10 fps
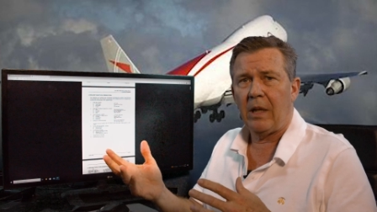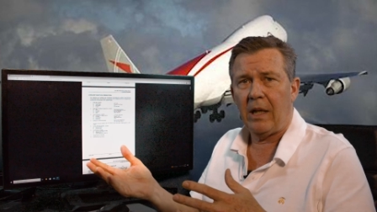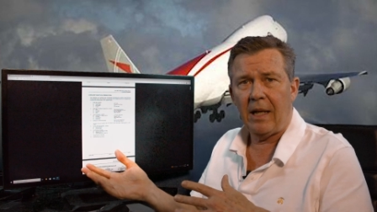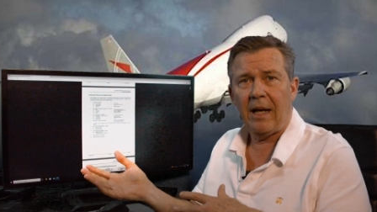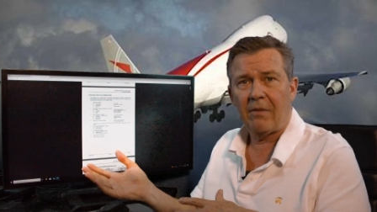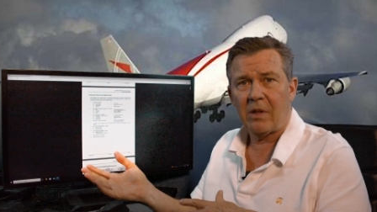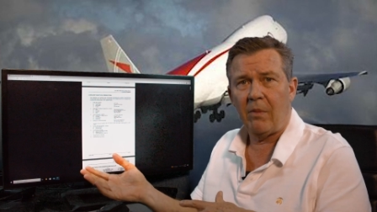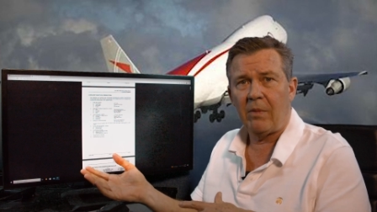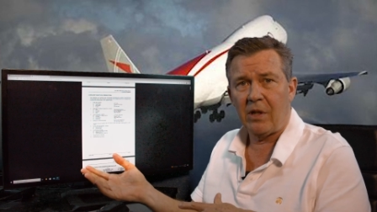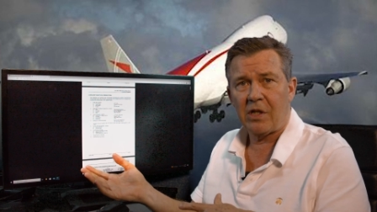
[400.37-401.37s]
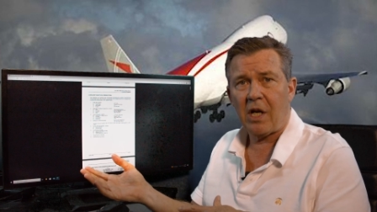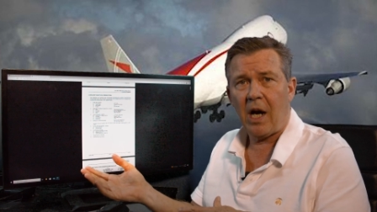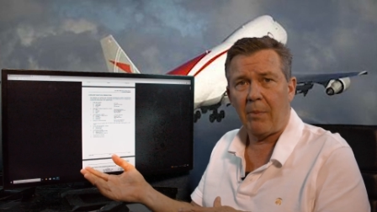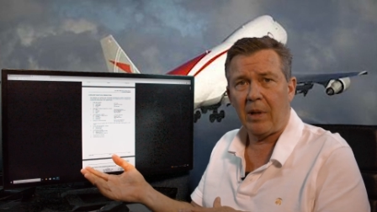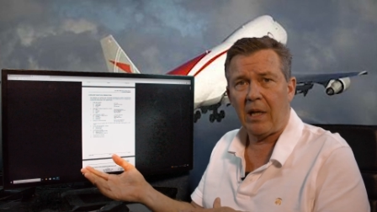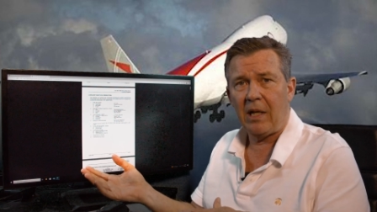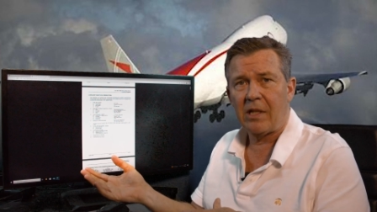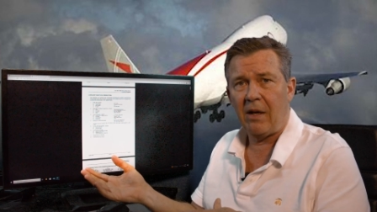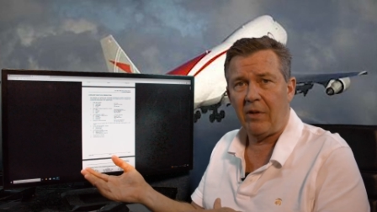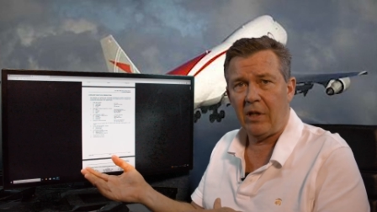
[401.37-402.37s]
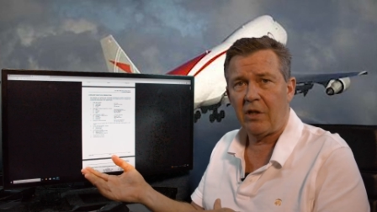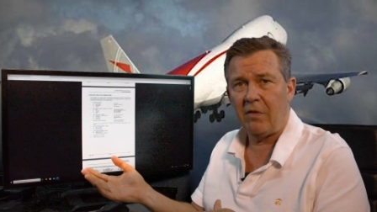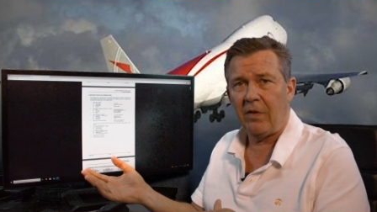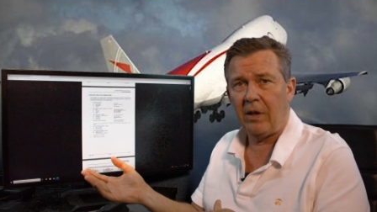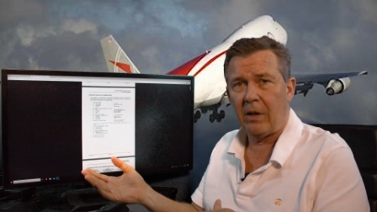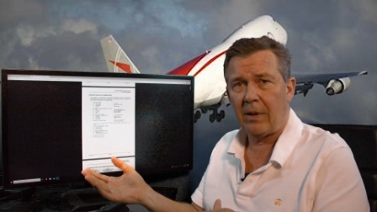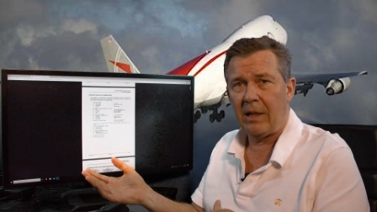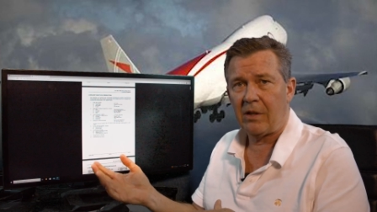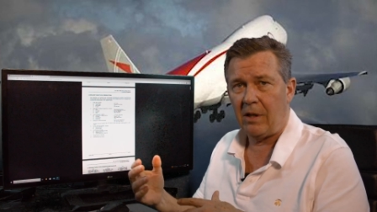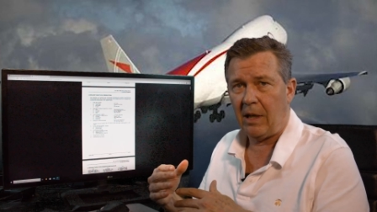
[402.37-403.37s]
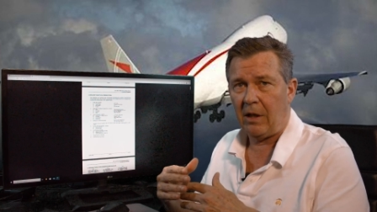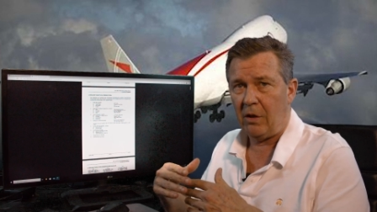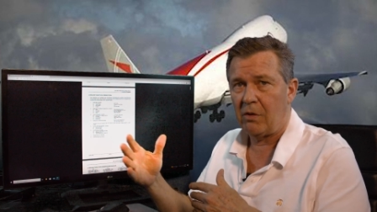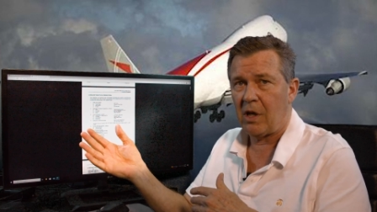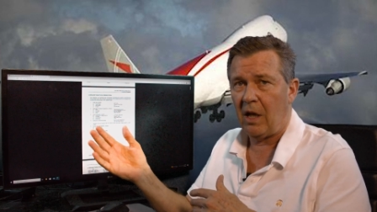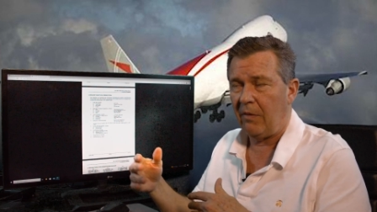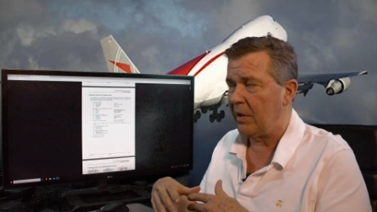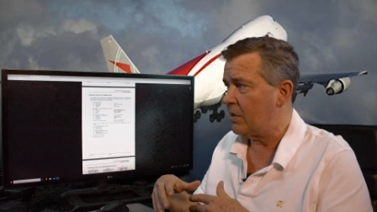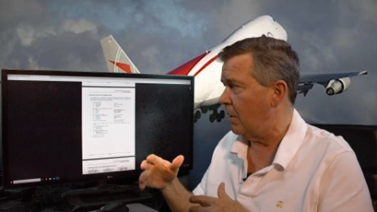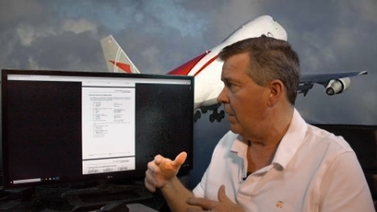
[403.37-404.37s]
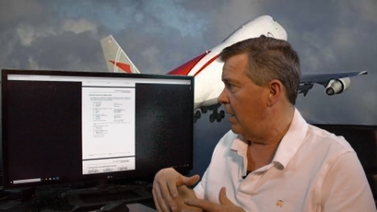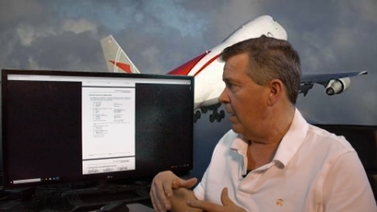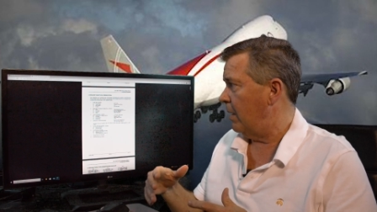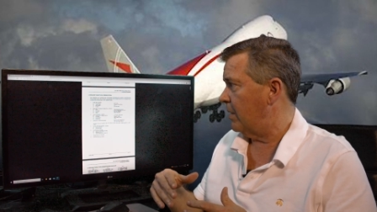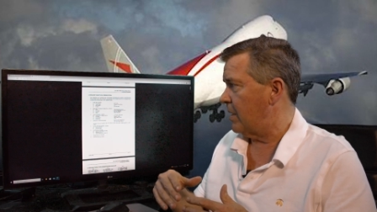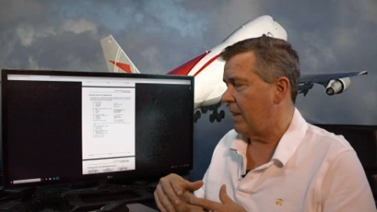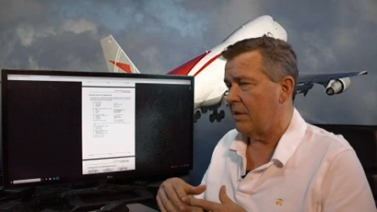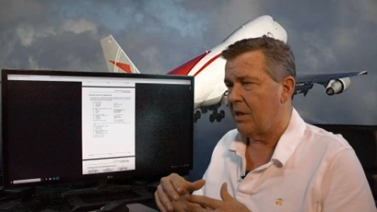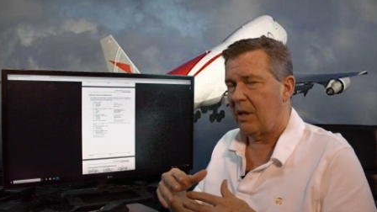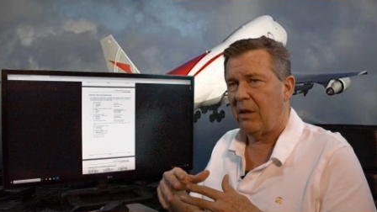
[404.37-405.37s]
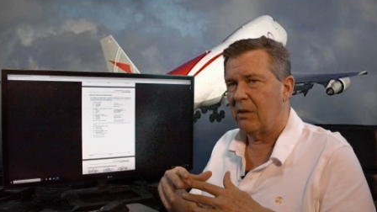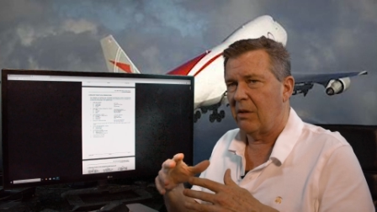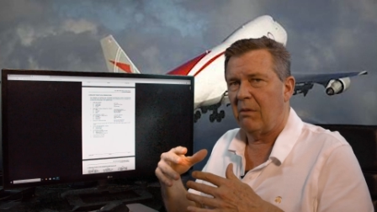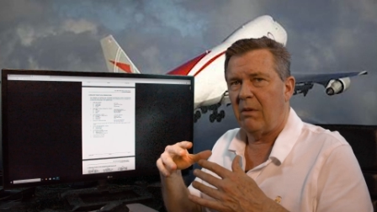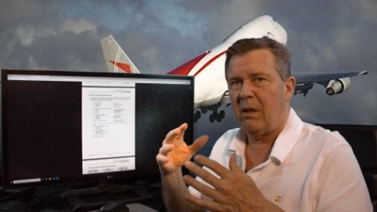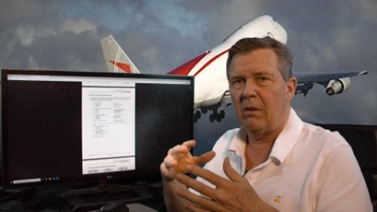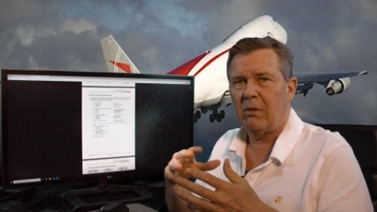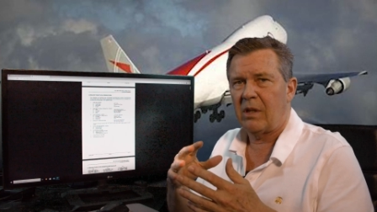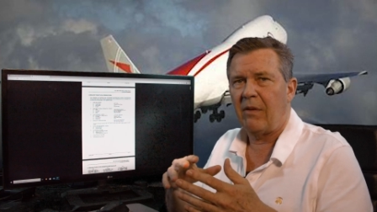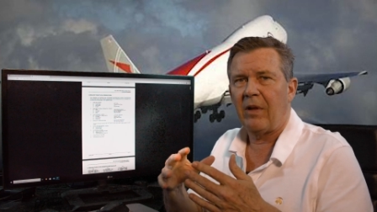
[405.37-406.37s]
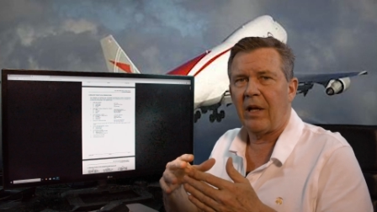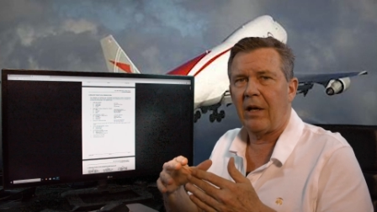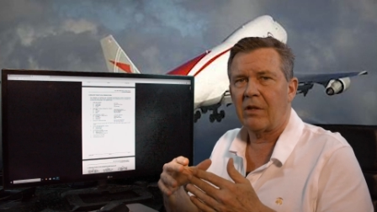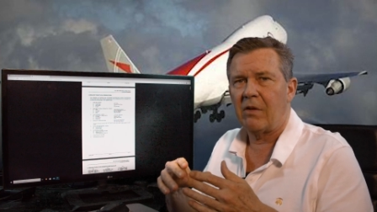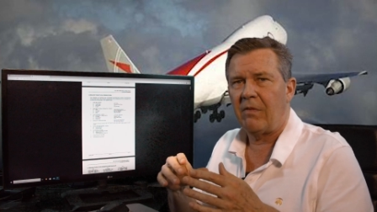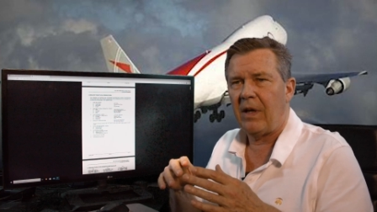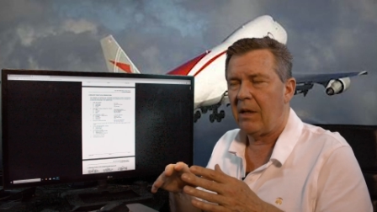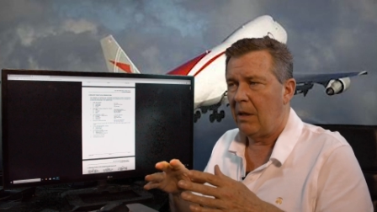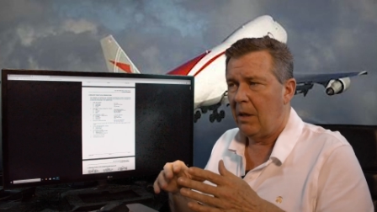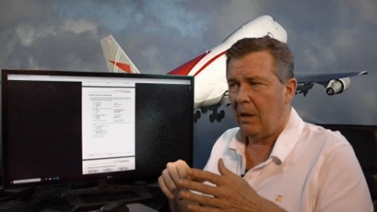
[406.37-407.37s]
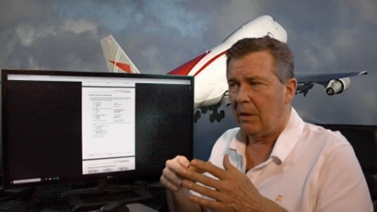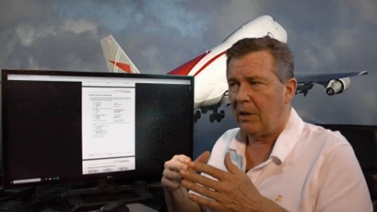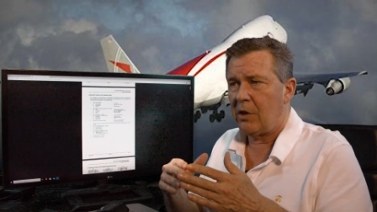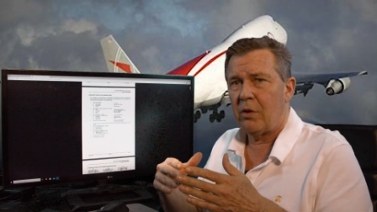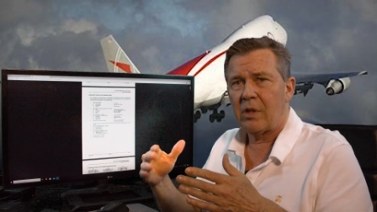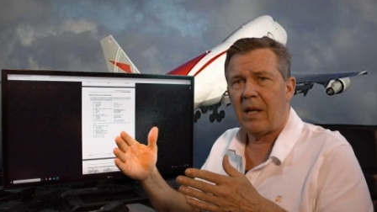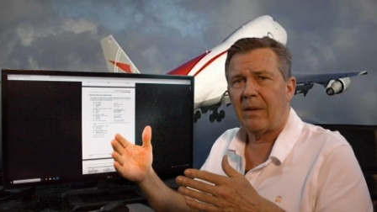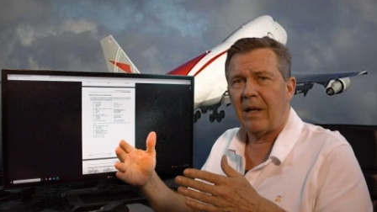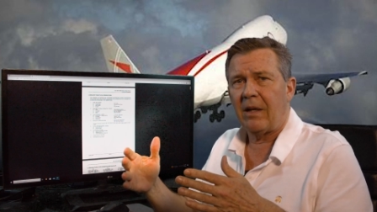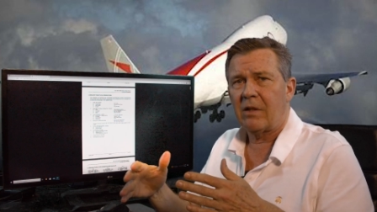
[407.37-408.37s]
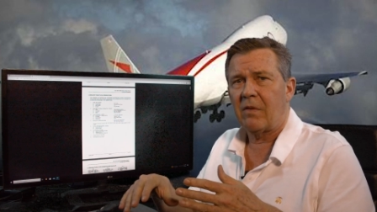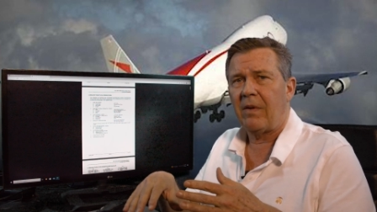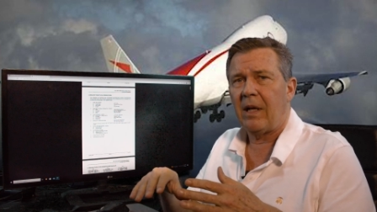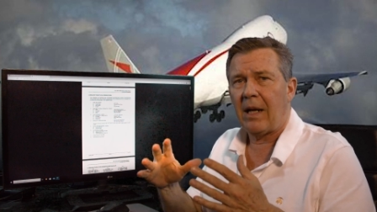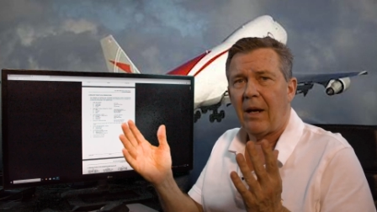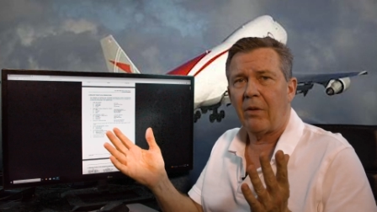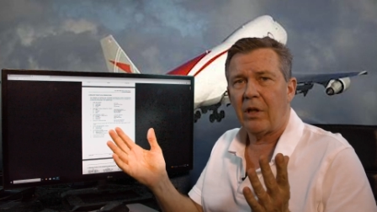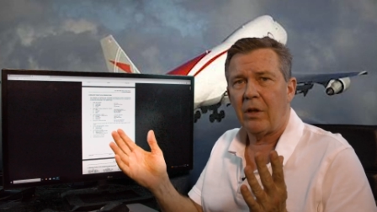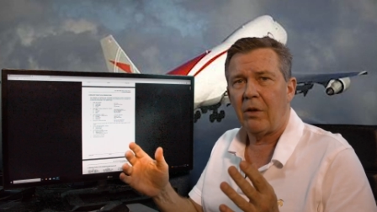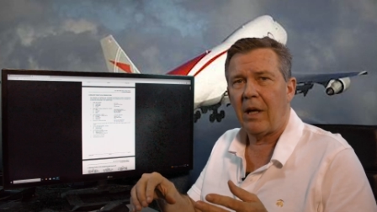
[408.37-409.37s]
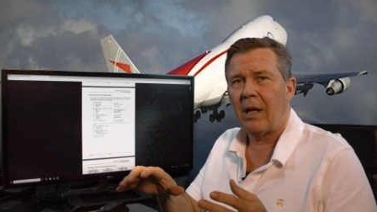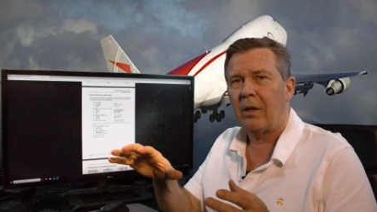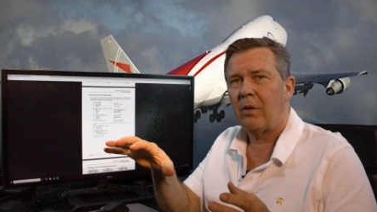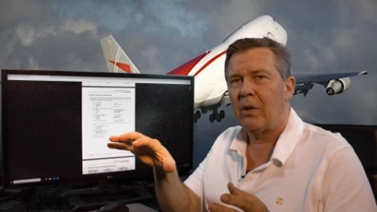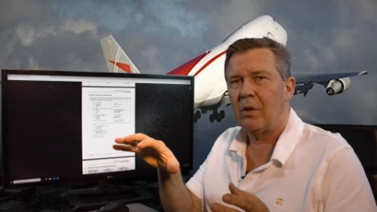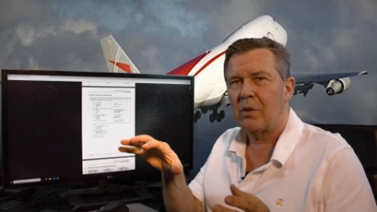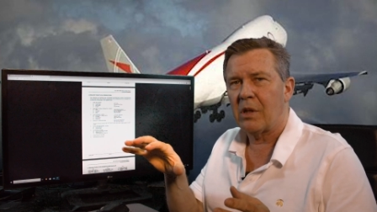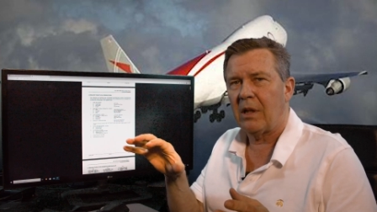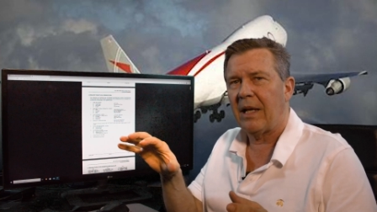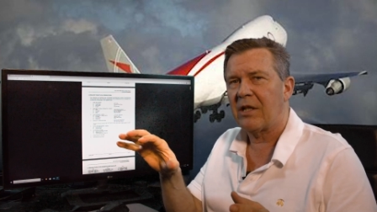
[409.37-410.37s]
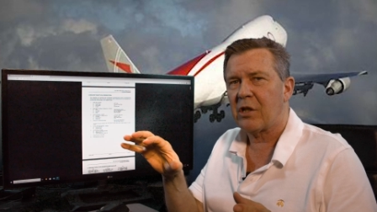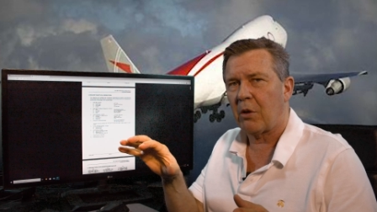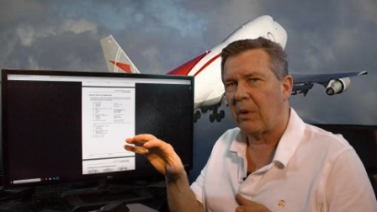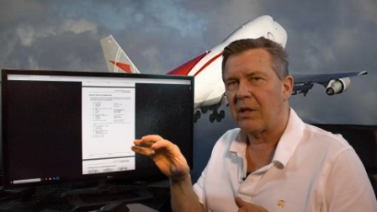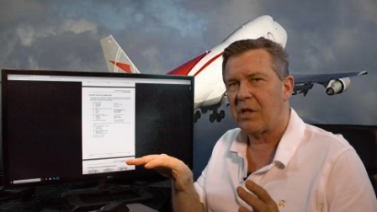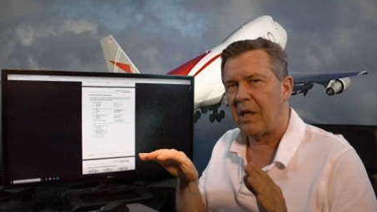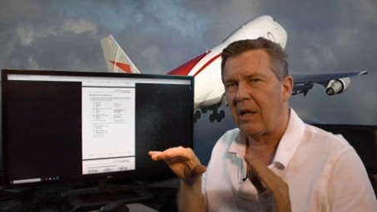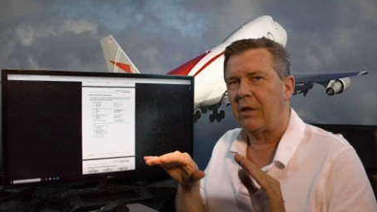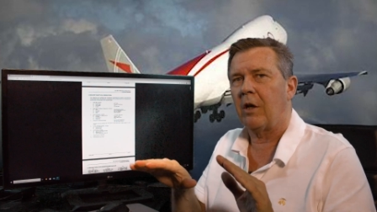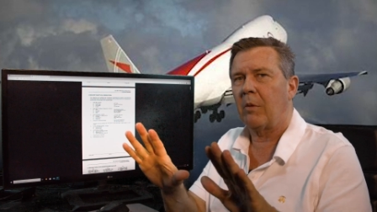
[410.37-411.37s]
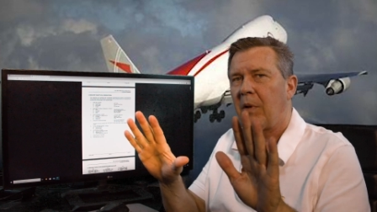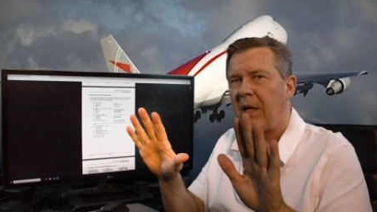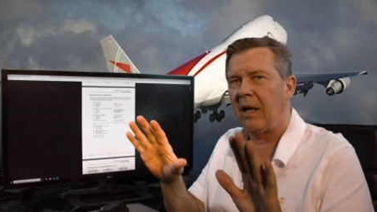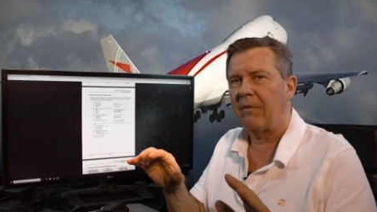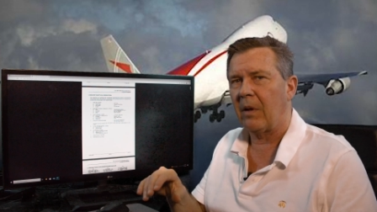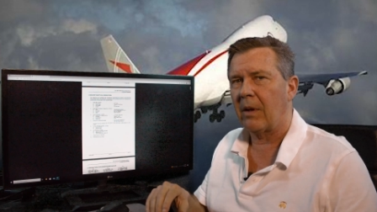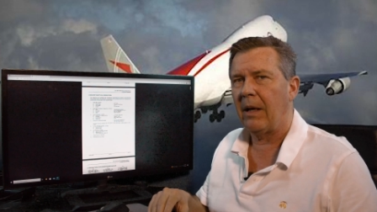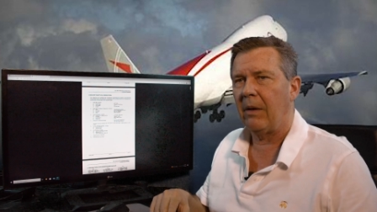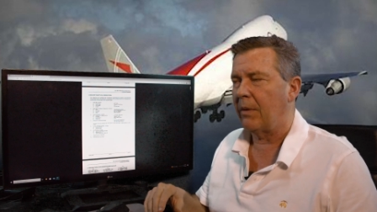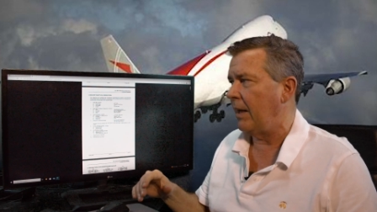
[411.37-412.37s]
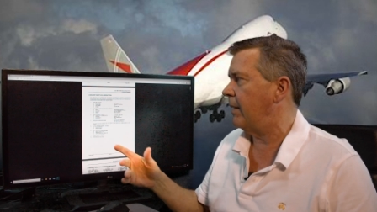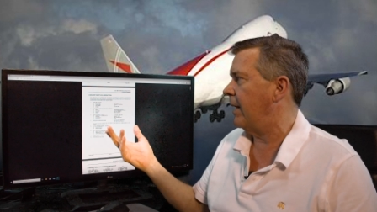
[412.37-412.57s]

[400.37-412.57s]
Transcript: You need to have some to stop in case you have an engine failure, right? So you're not going to use all of it. So let's say instead of using you know 7,000 feet, let's use 8,000 feet. How would you do that? You'd use less thrust to get the airplane off the ground, right?